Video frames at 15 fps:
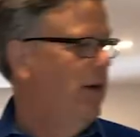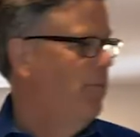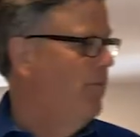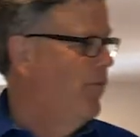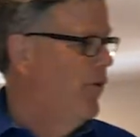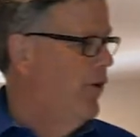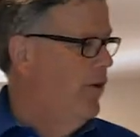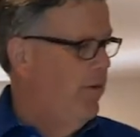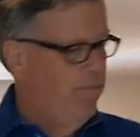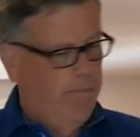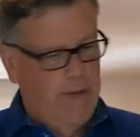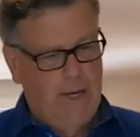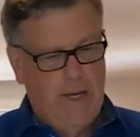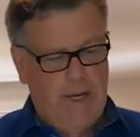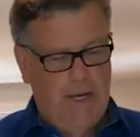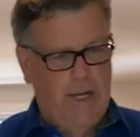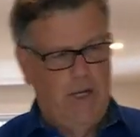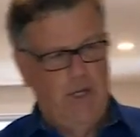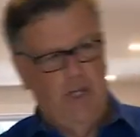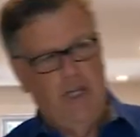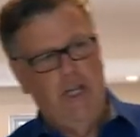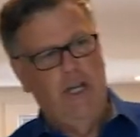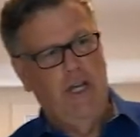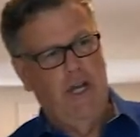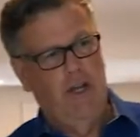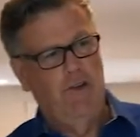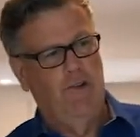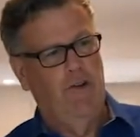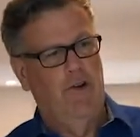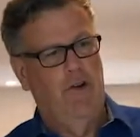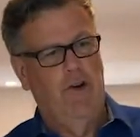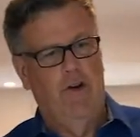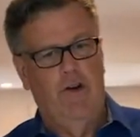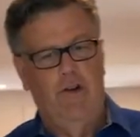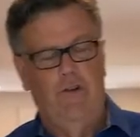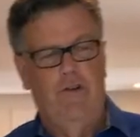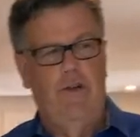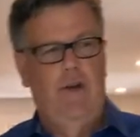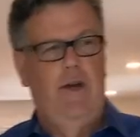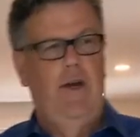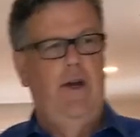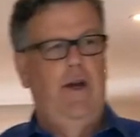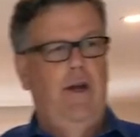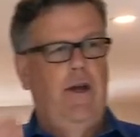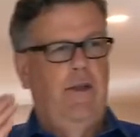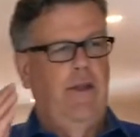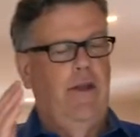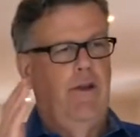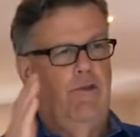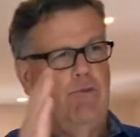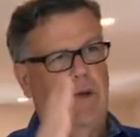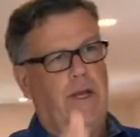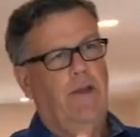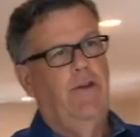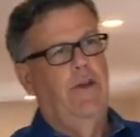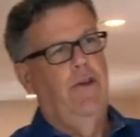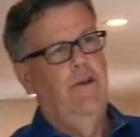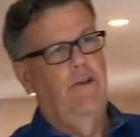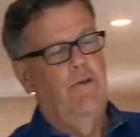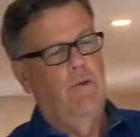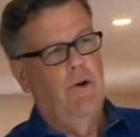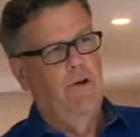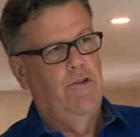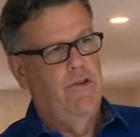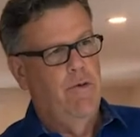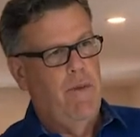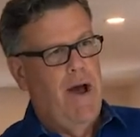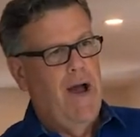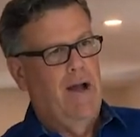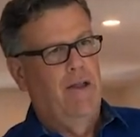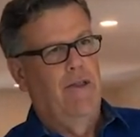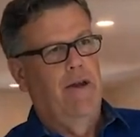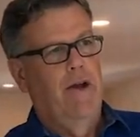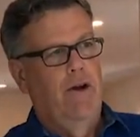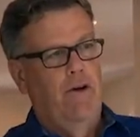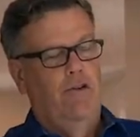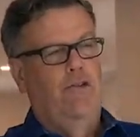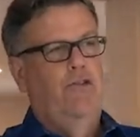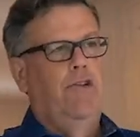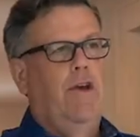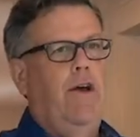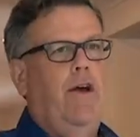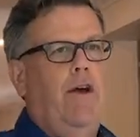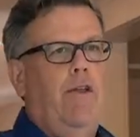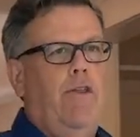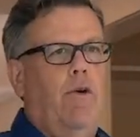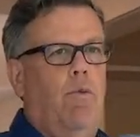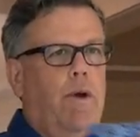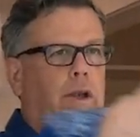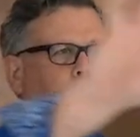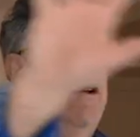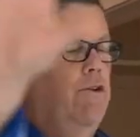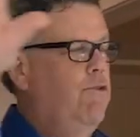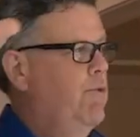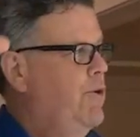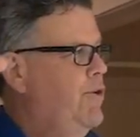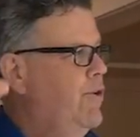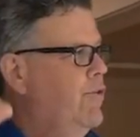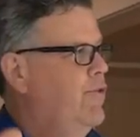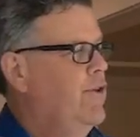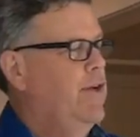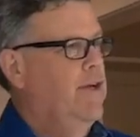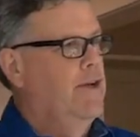for he and she, his and hers. And then as we continue towards the back of the house, the windows, which you'll see in a